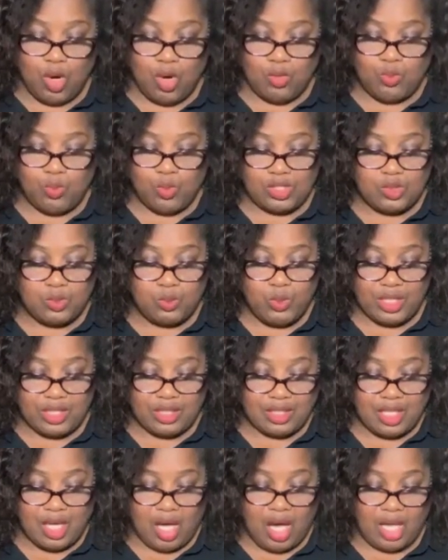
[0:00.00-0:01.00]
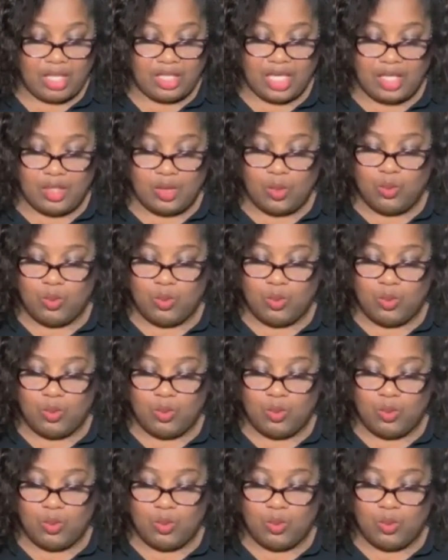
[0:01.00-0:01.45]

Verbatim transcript: word was with God